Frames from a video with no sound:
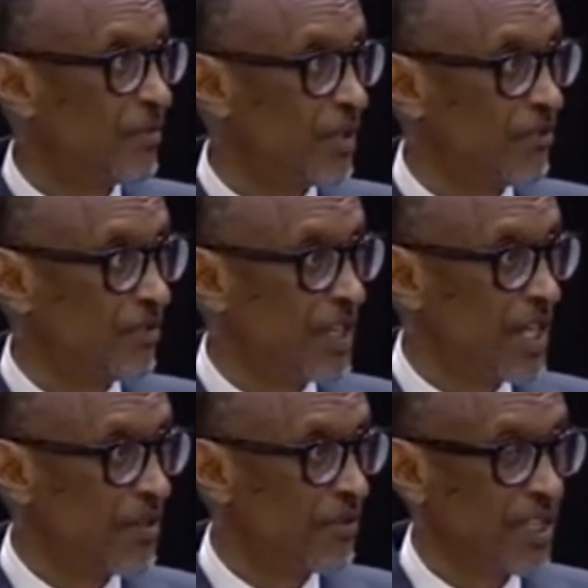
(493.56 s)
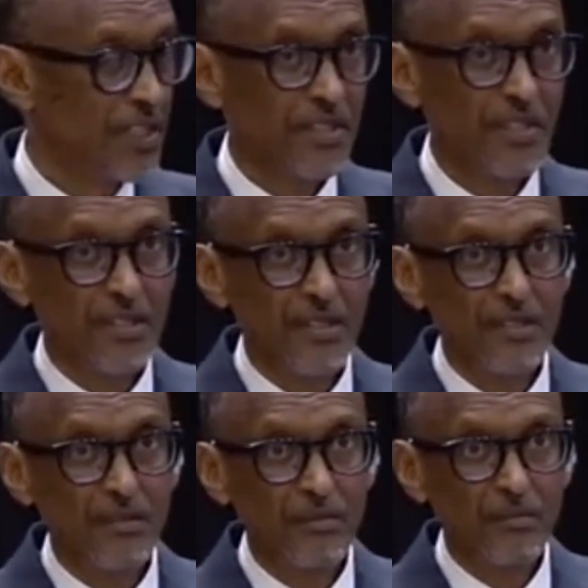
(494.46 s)
Even now, there are
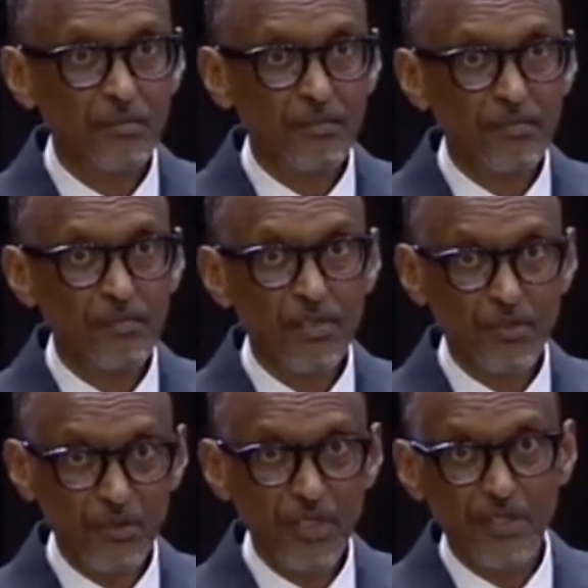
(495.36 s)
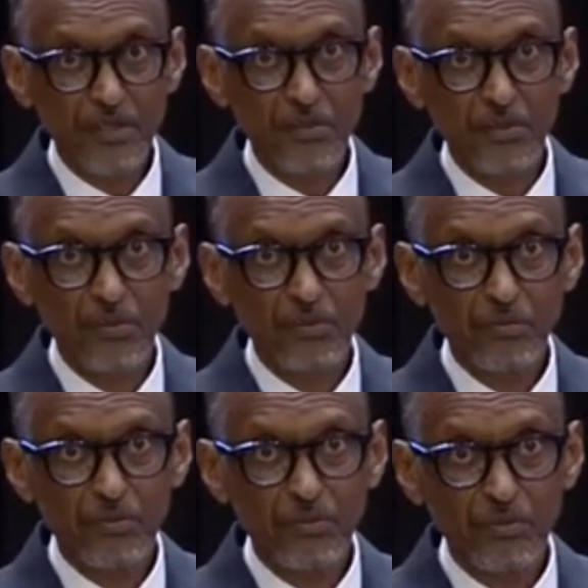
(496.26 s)
still students who
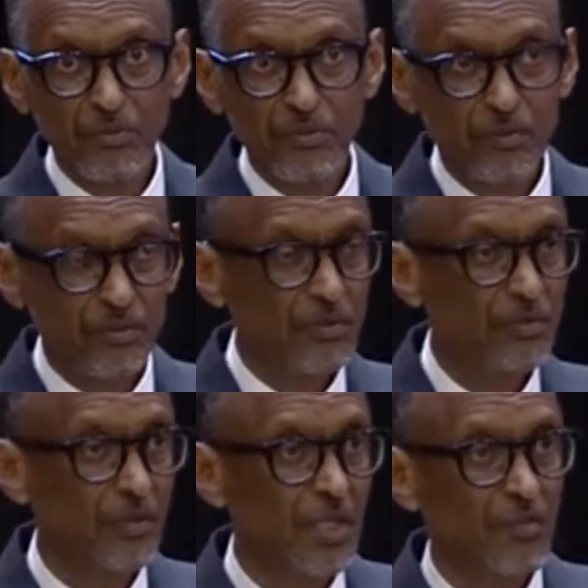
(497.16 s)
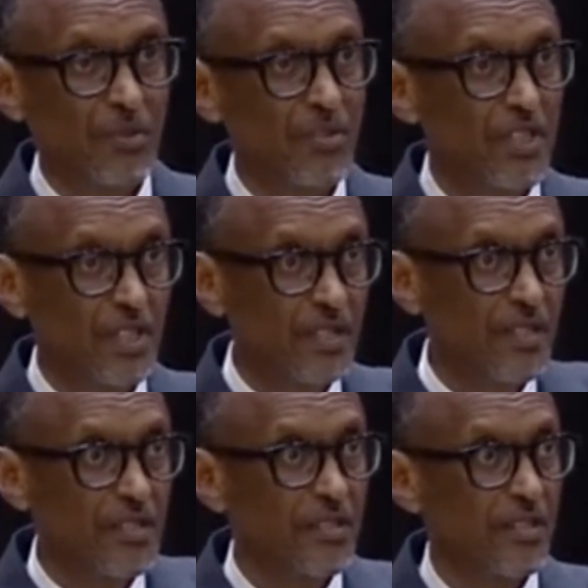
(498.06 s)
were brought here.
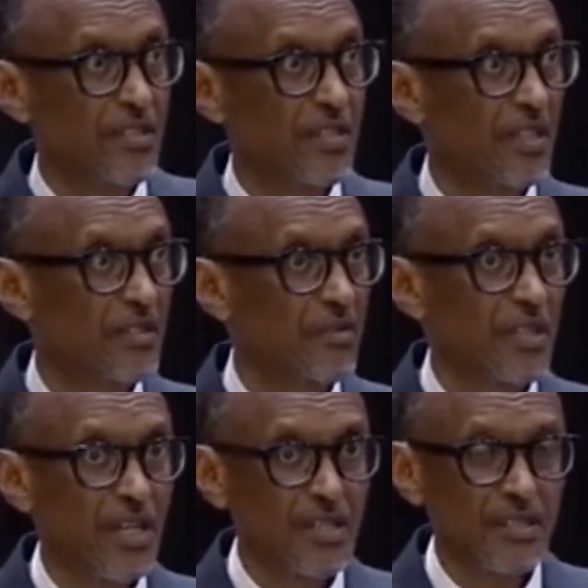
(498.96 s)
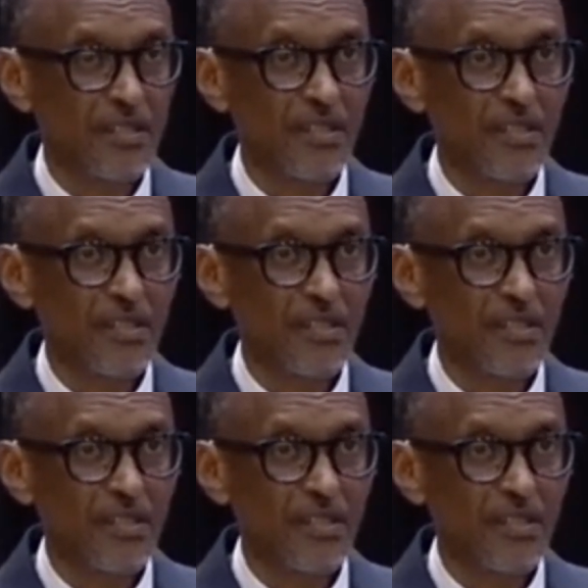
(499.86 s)
They are still staying with us.